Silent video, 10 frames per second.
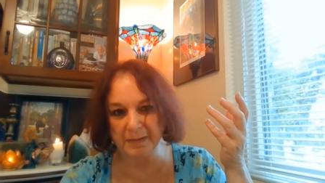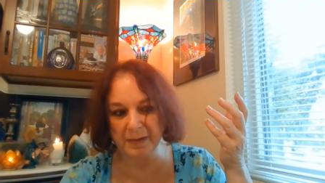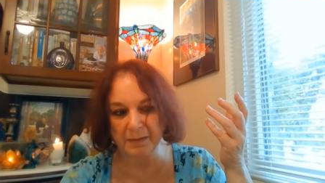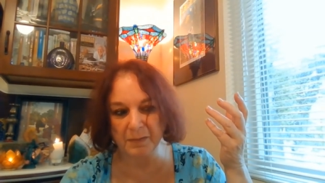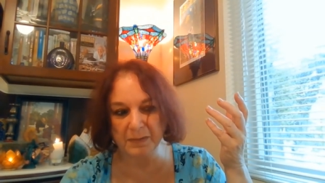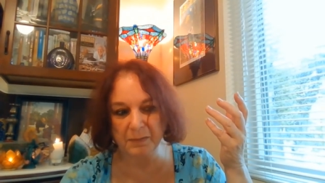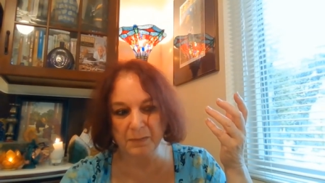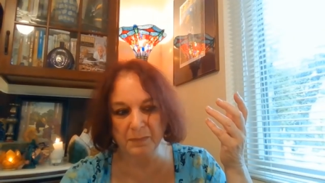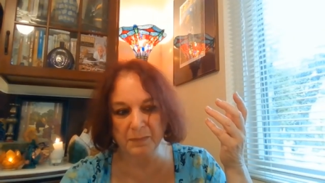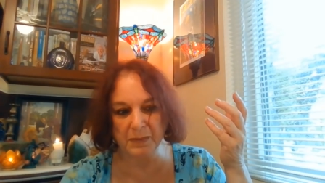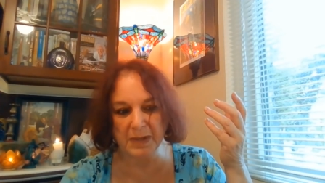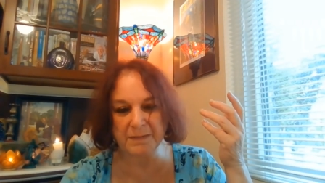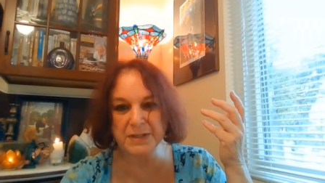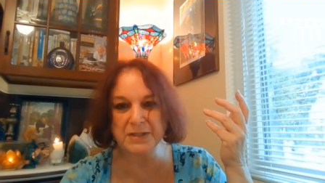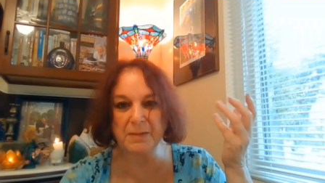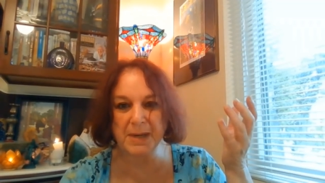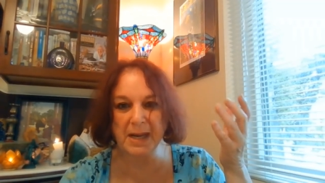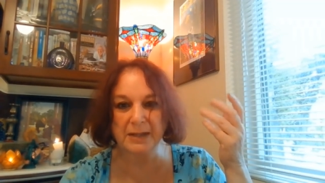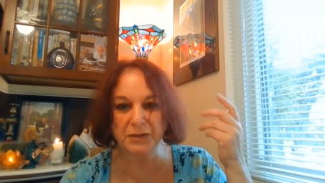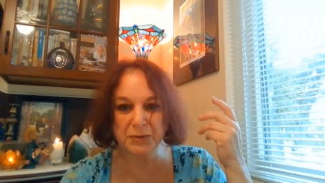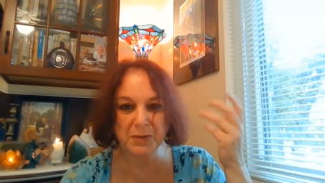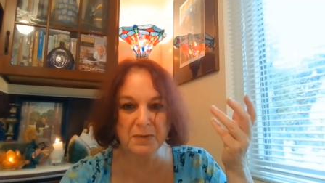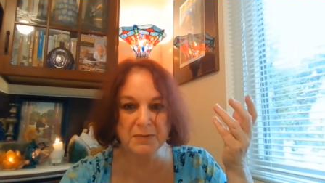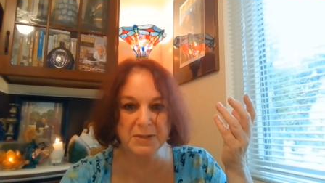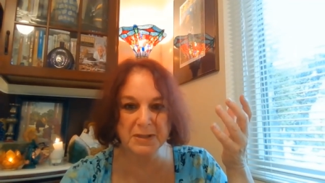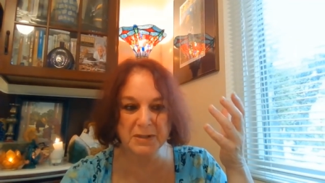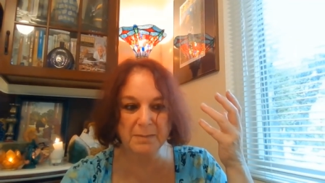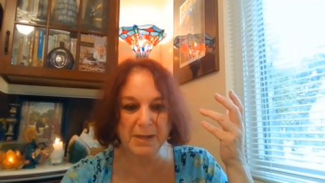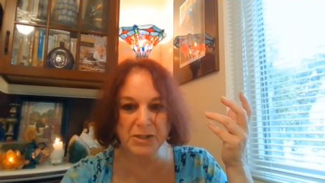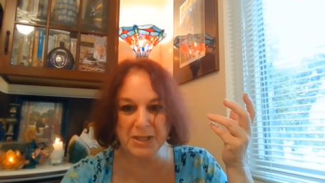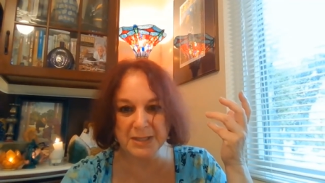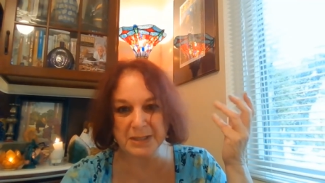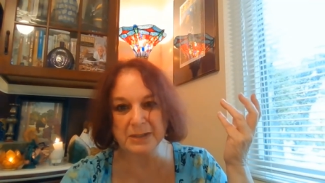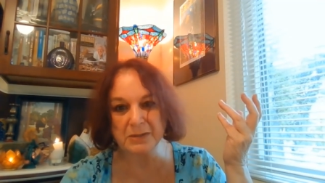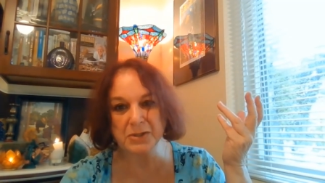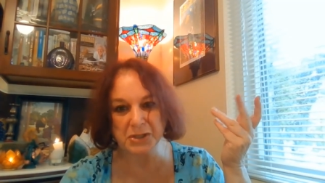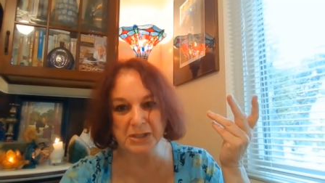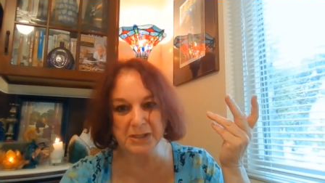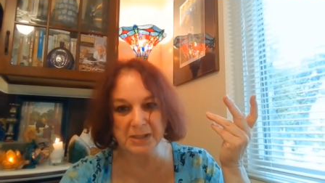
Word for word: you know, we're we're given so many untruths and so much is illusion.